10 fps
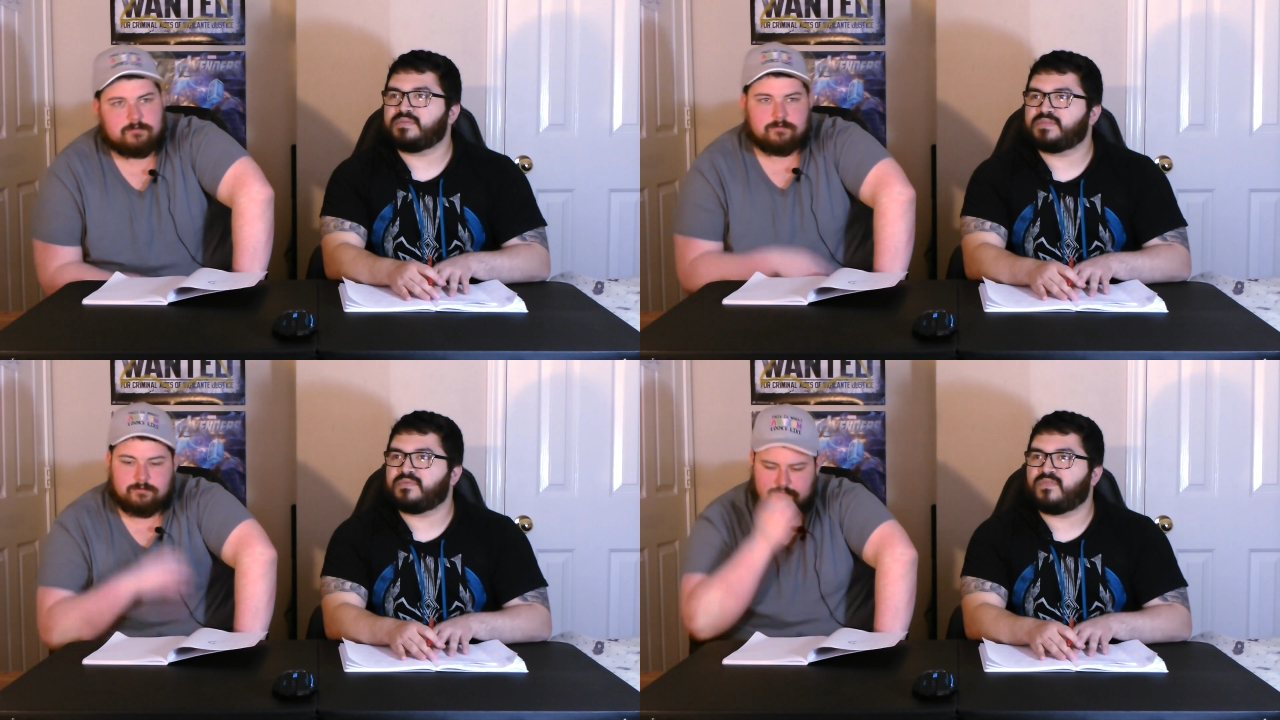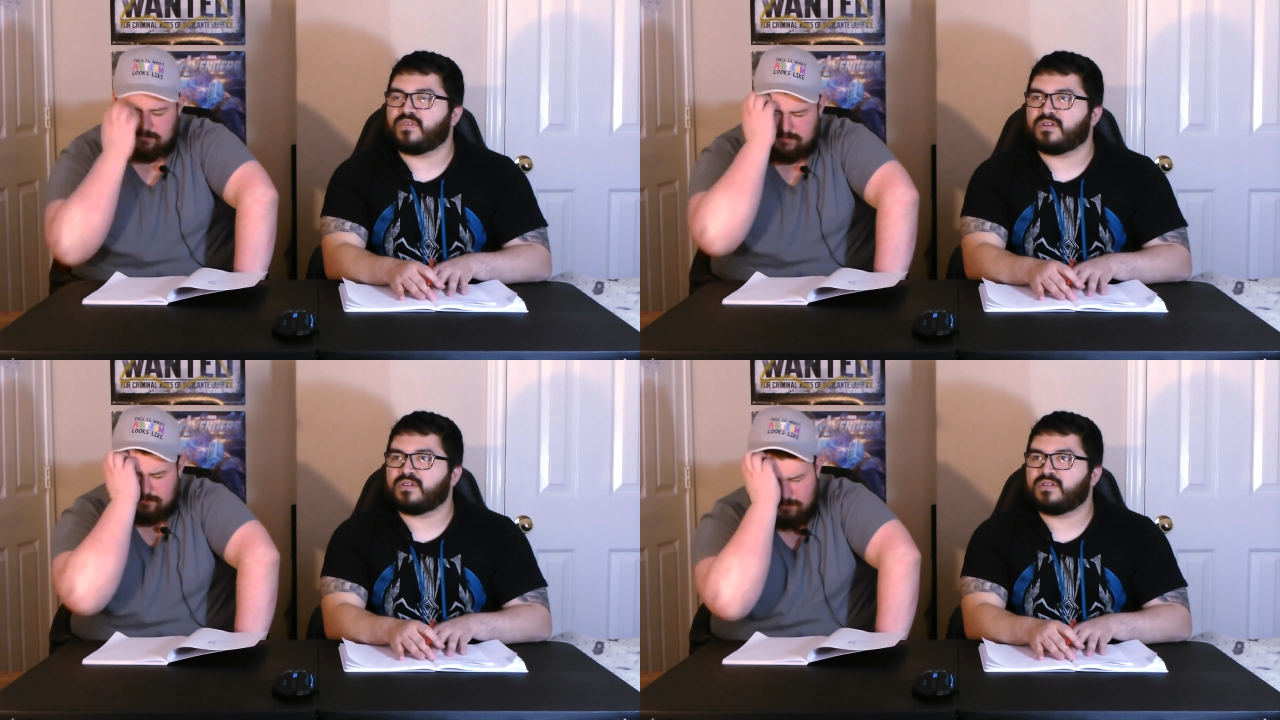Speaker 1: was the episode
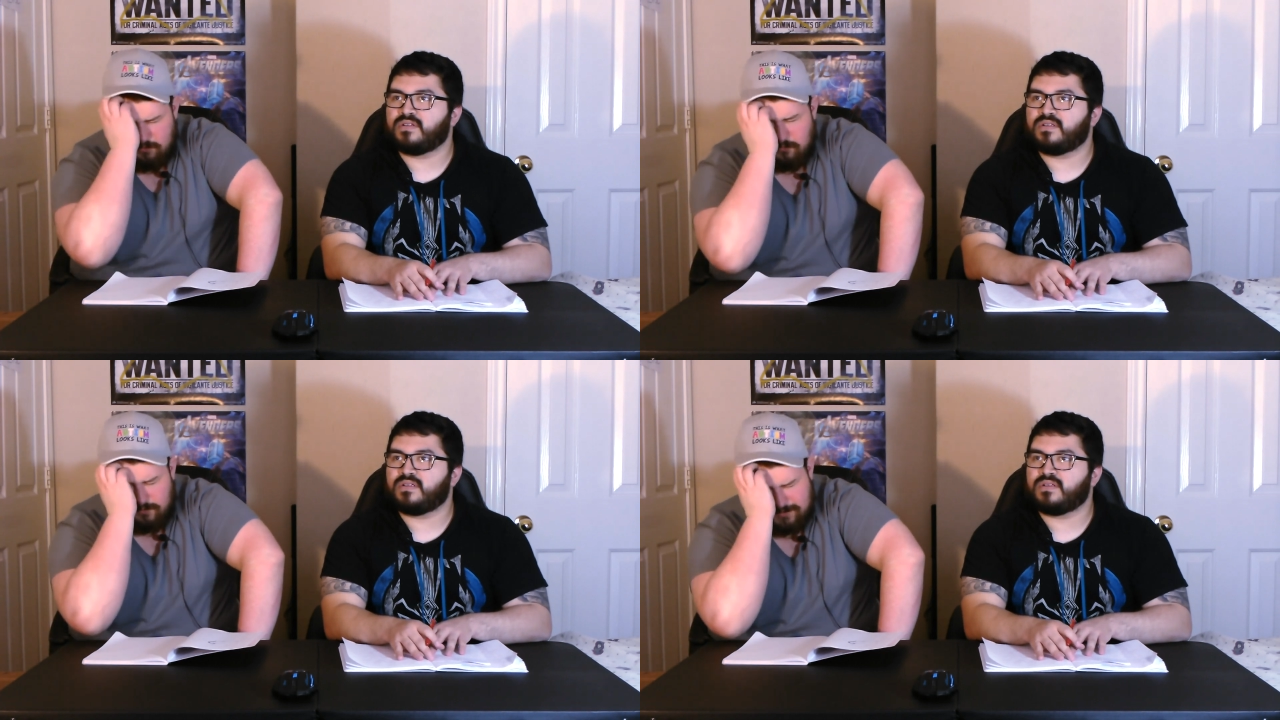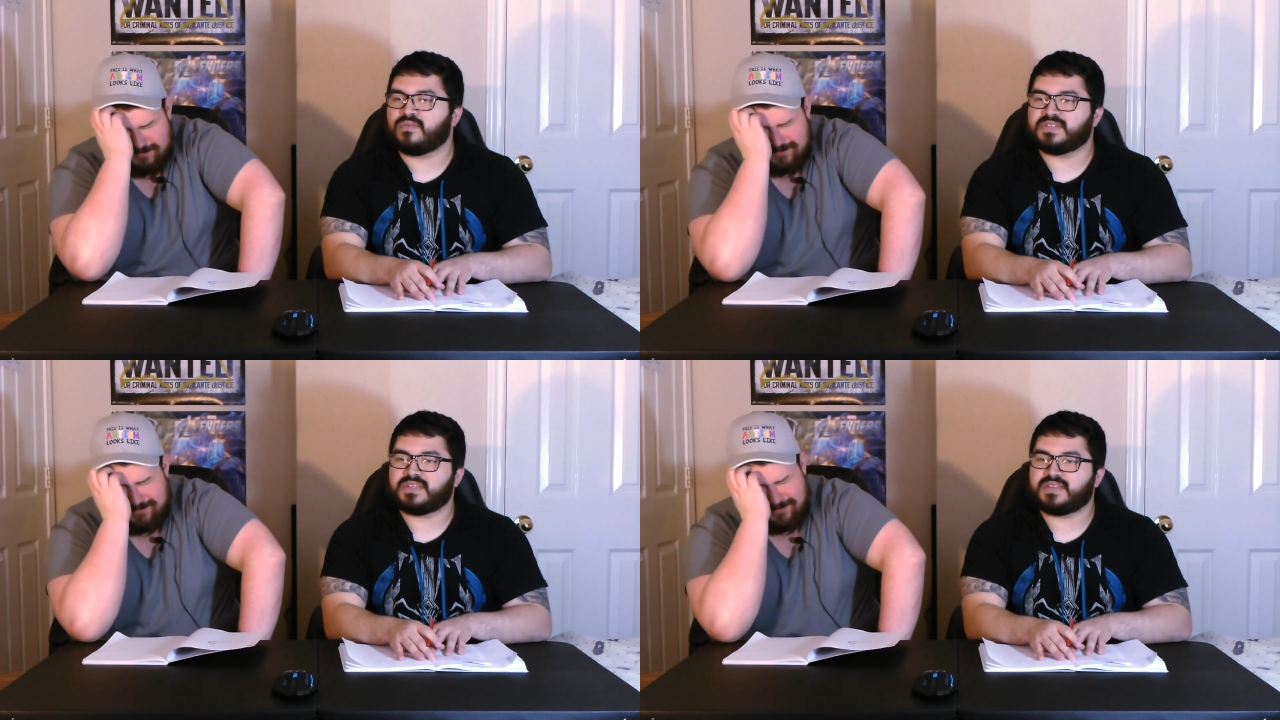before. No.
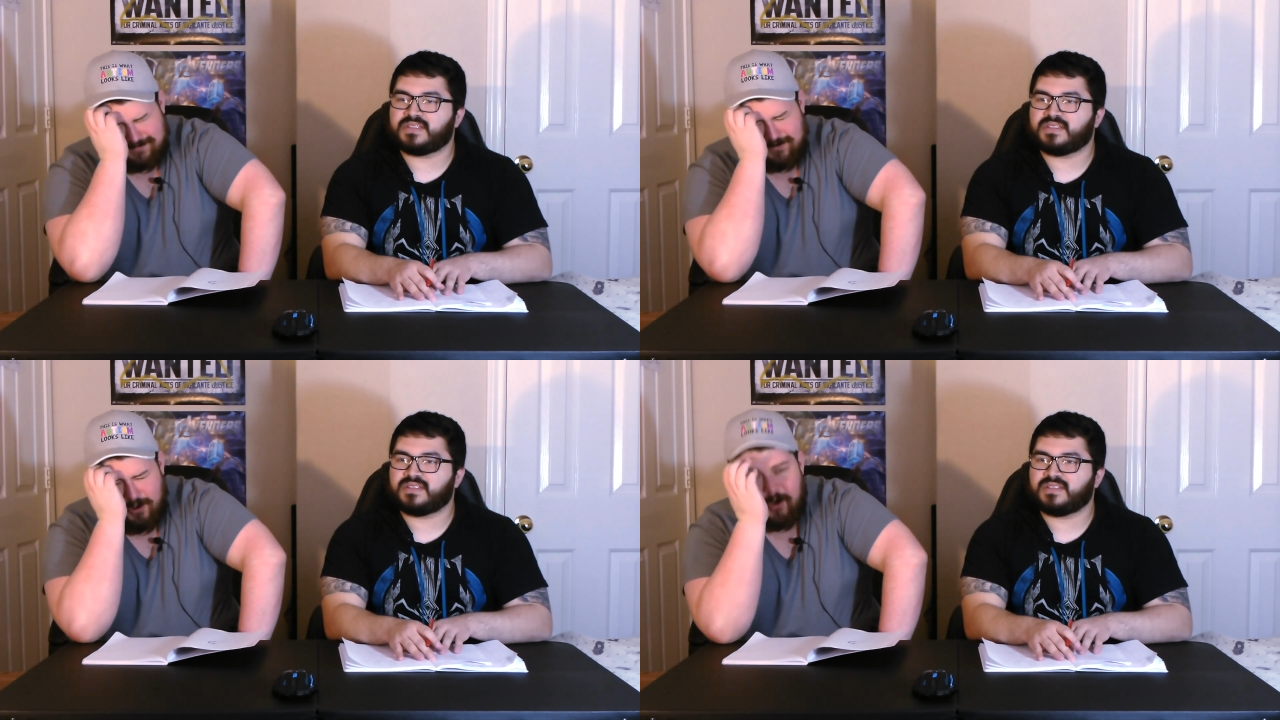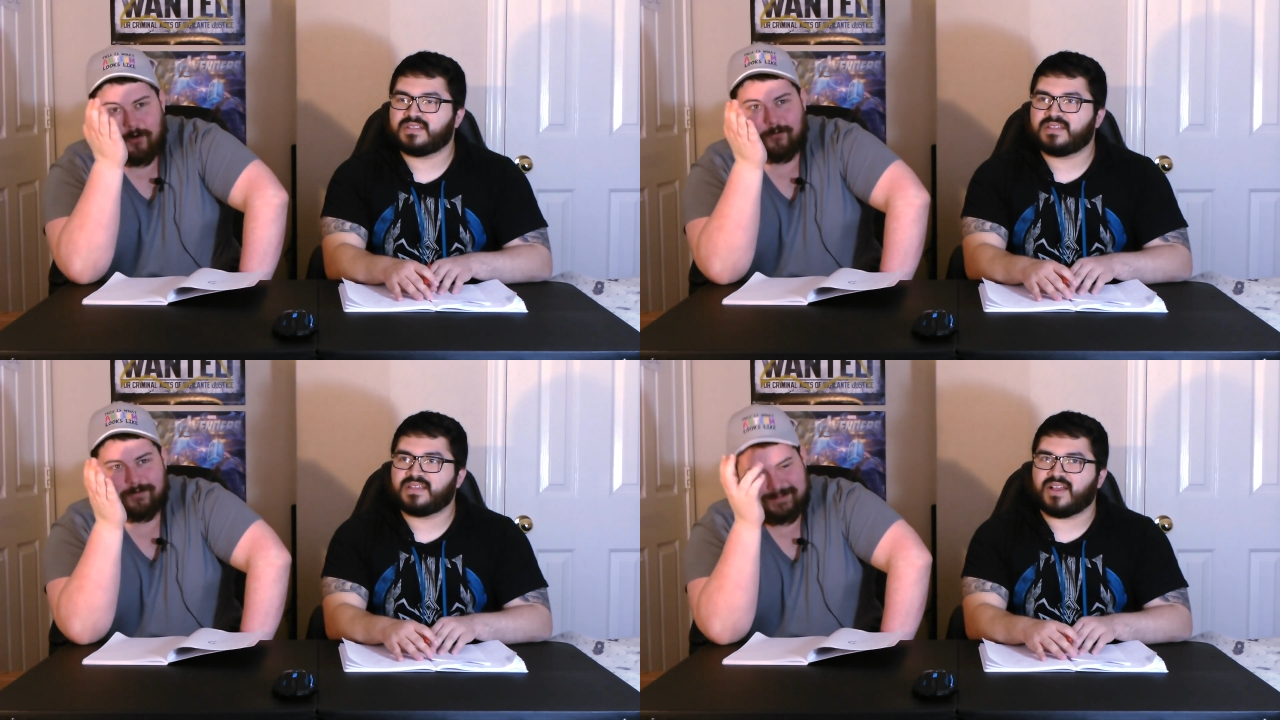Was it?
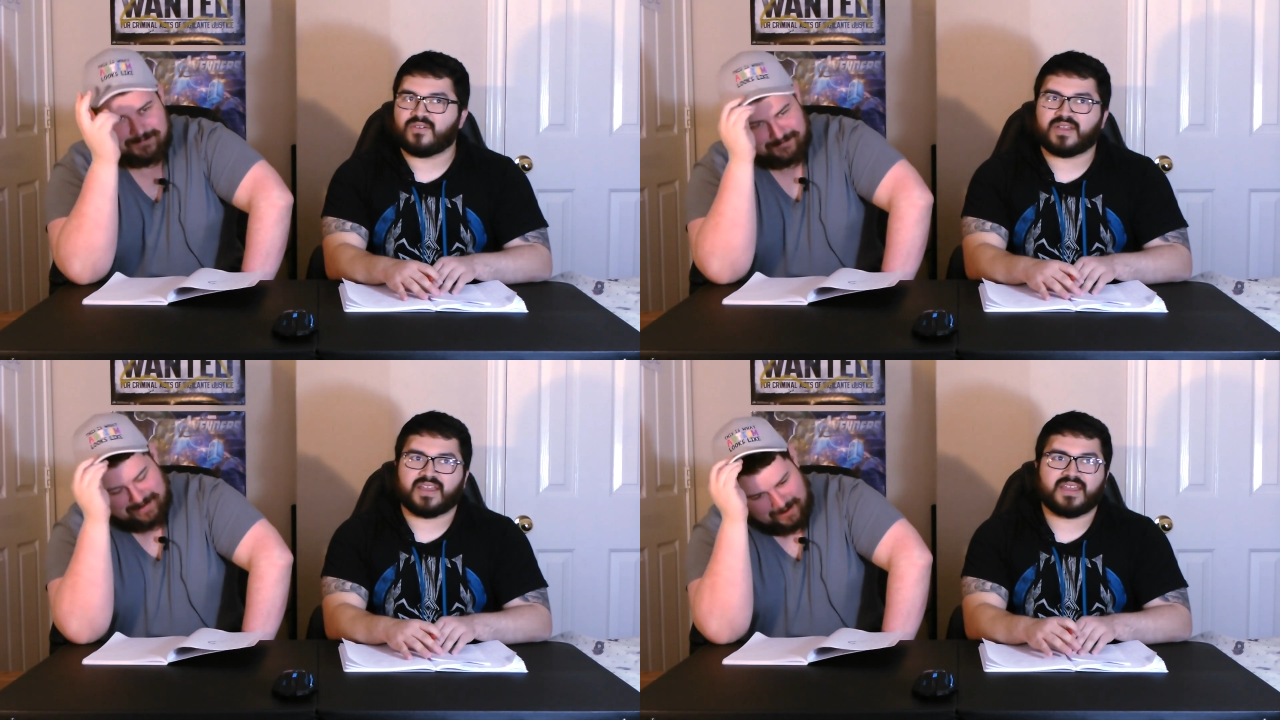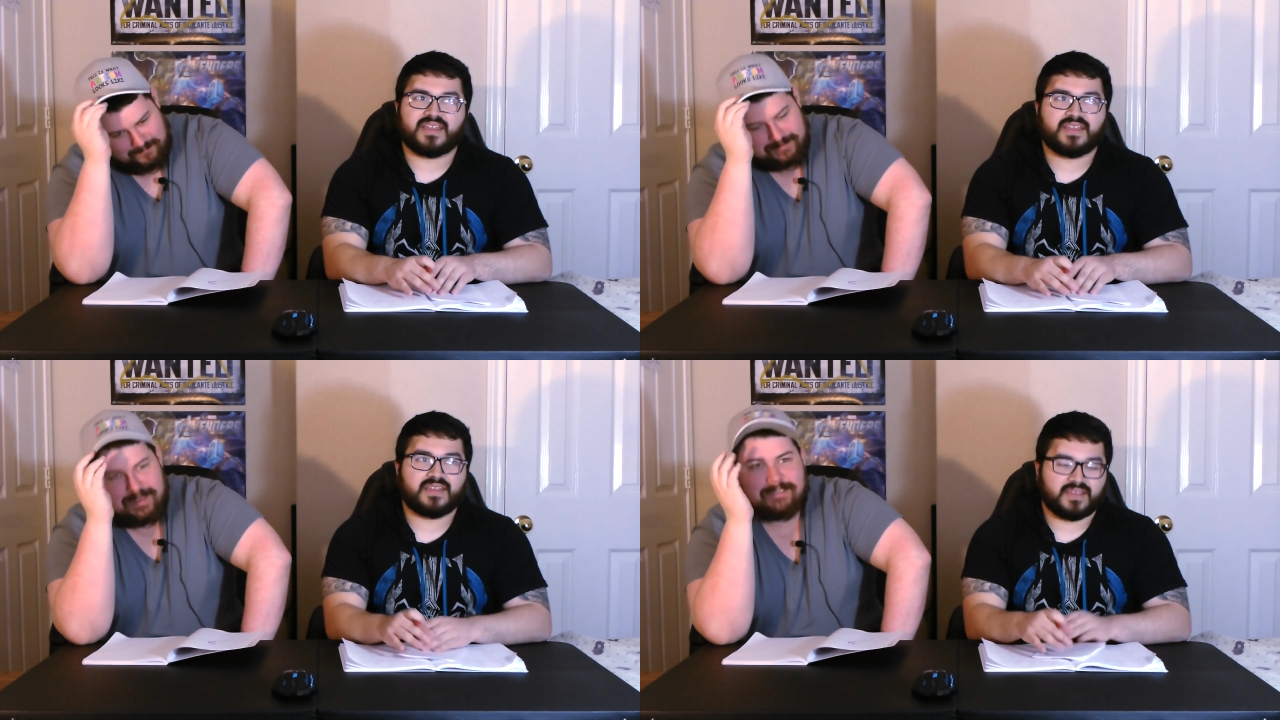No, it's what
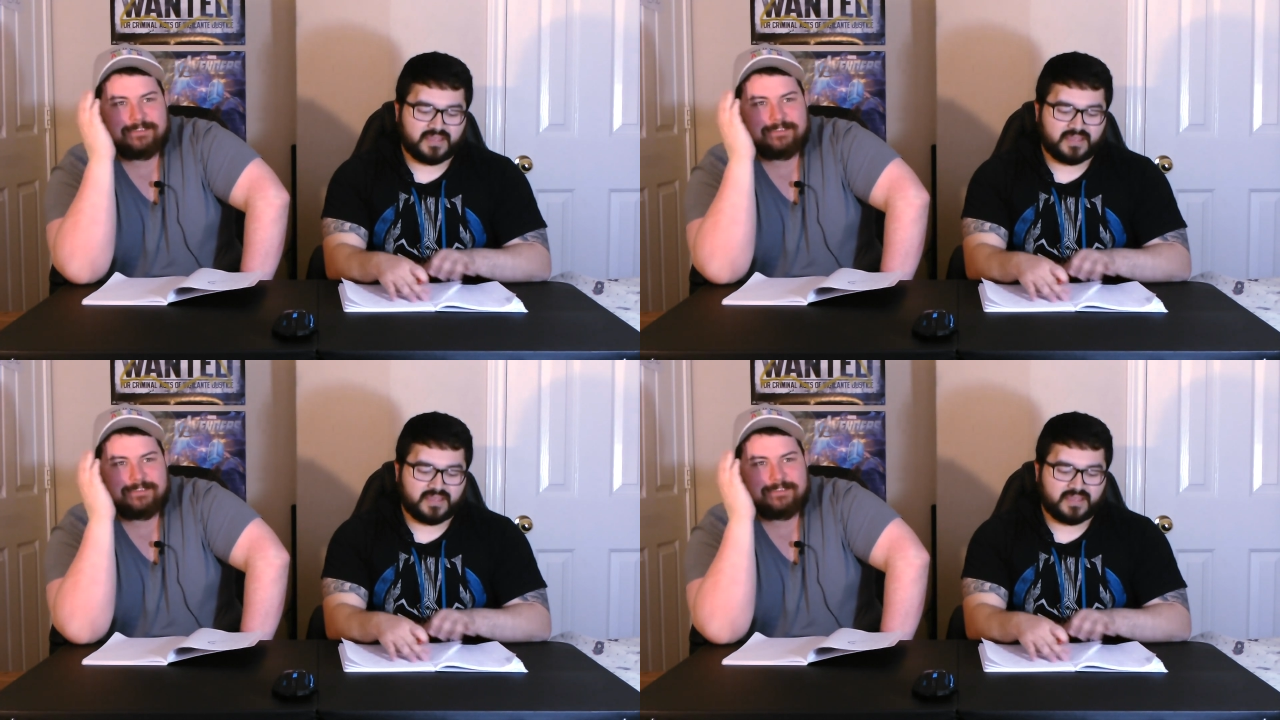happened